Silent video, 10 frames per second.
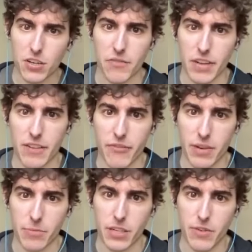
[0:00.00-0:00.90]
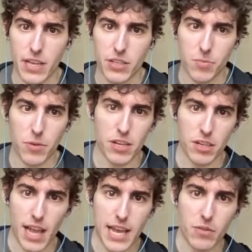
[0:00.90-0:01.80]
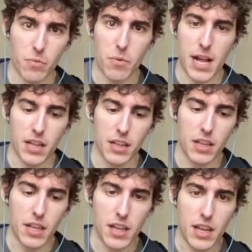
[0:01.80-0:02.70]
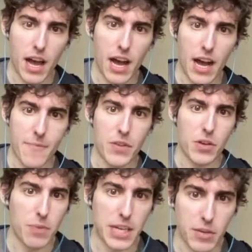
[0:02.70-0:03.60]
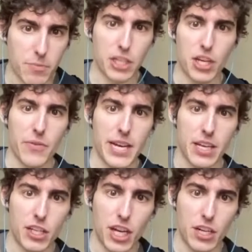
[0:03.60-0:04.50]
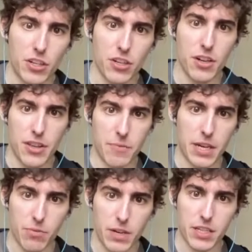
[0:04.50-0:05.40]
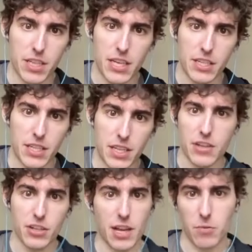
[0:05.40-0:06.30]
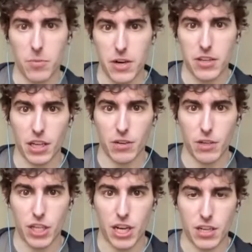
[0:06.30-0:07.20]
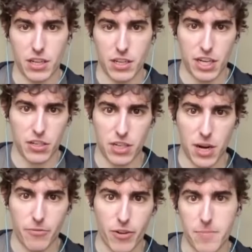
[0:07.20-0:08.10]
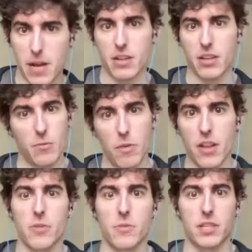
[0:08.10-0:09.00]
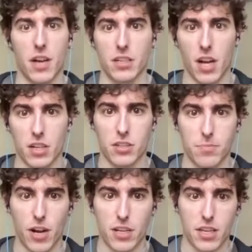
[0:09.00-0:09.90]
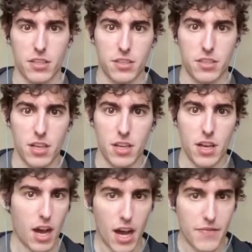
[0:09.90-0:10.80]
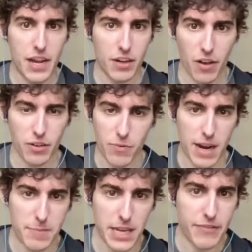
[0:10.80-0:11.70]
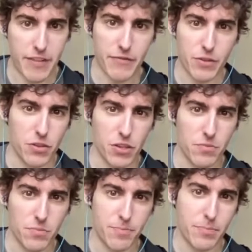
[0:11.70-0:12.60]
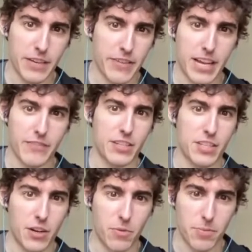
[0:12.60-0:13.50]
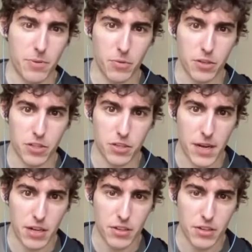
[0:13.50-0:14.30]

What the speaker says: of an infinite regress, where you're like, well, we generate a conjecture and then we criticize it, and you're like, well, where did the conjecture come from? And you're like, well, there was an unconscious process. Now, correct me if you don't believe any of this. I don't want to put words in your mouth.